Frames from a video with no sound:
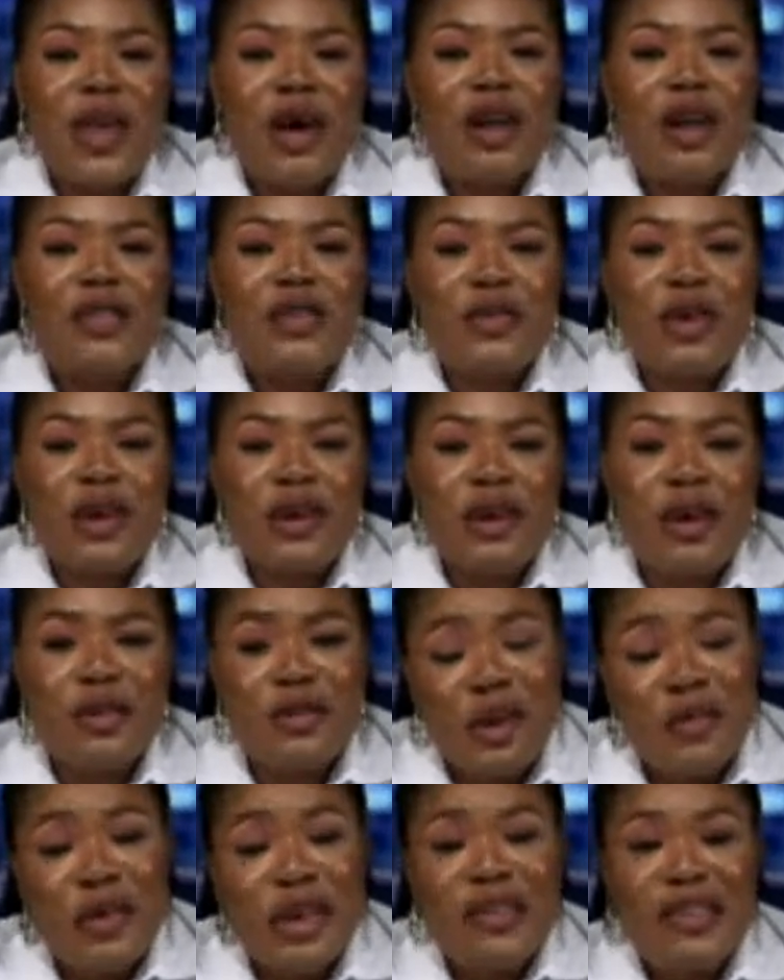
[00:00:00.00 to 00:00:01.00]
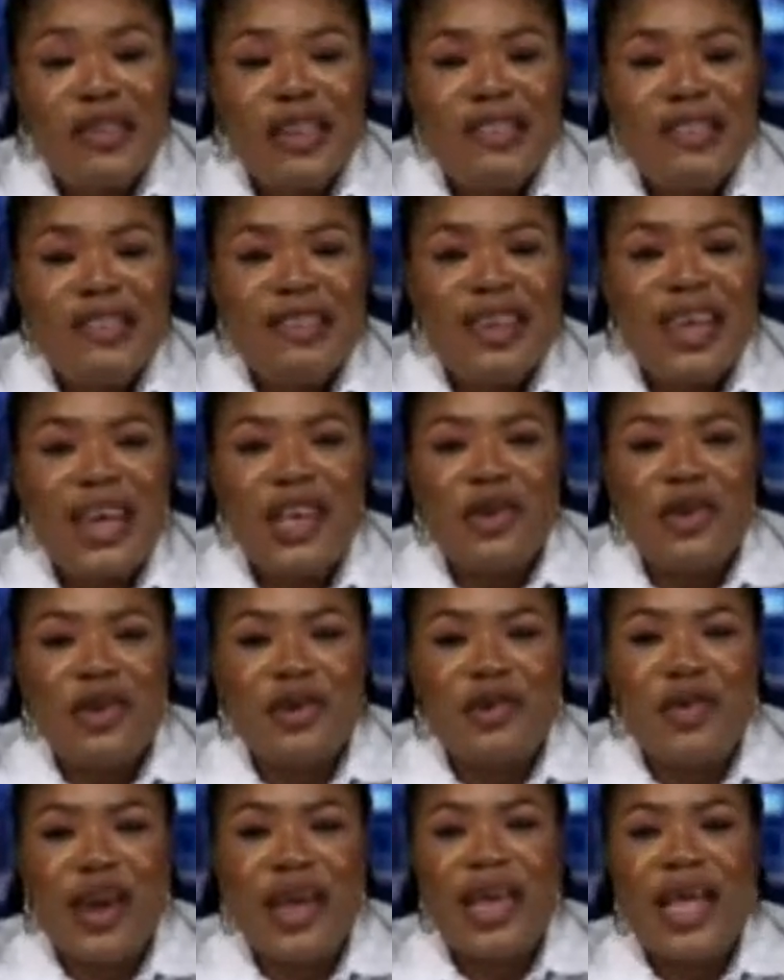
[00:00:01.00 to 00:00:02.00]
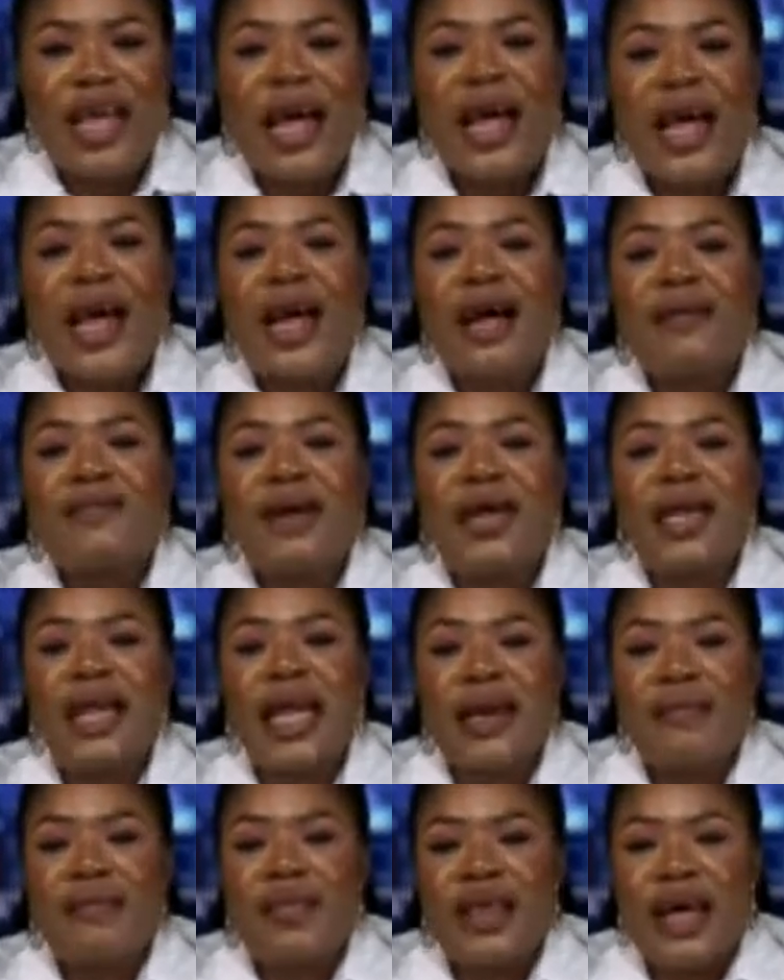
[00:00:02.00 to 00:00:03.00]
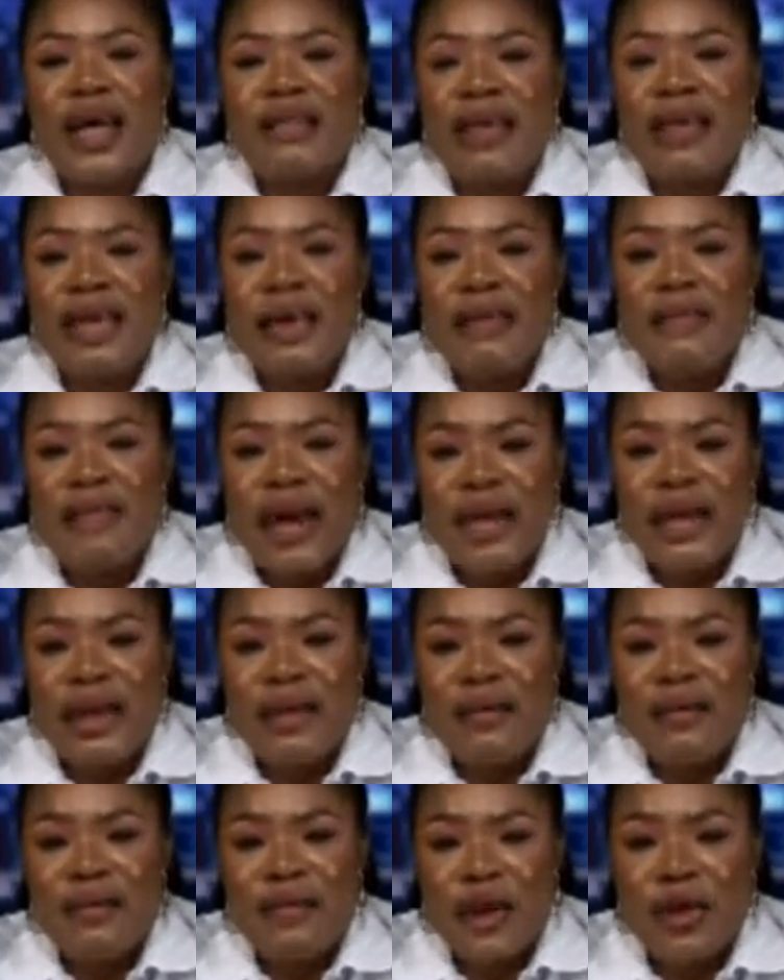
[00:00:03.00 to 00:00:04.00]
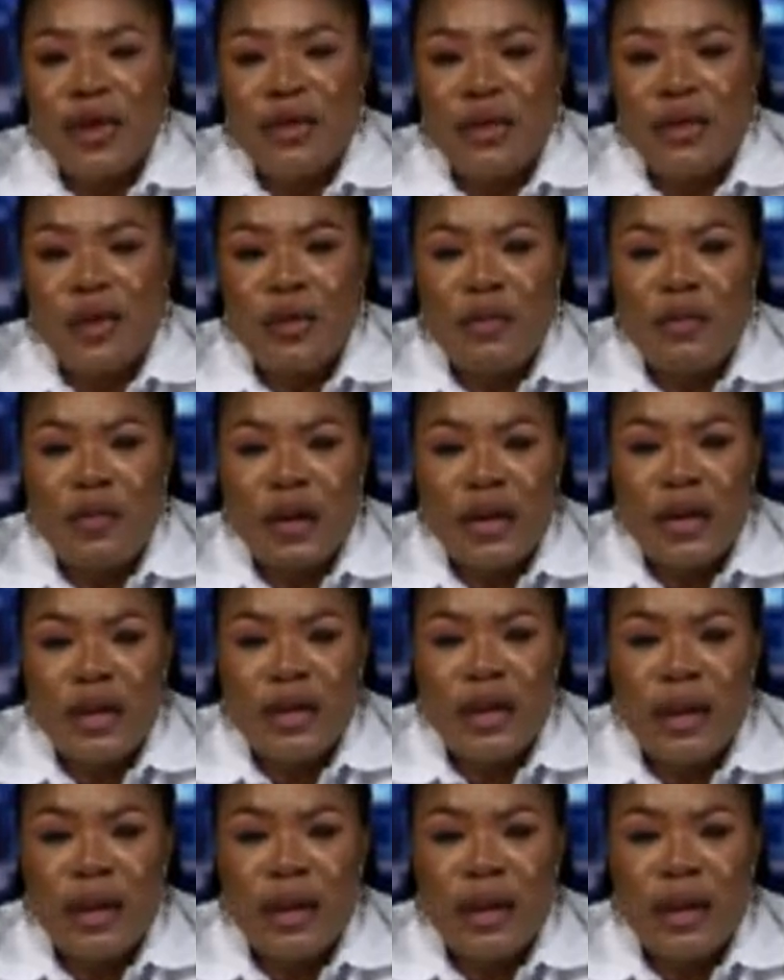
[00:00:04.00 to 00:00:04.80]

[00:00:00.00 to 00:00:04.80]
authorities in Ukraine have claimed that Ivan Fedorov,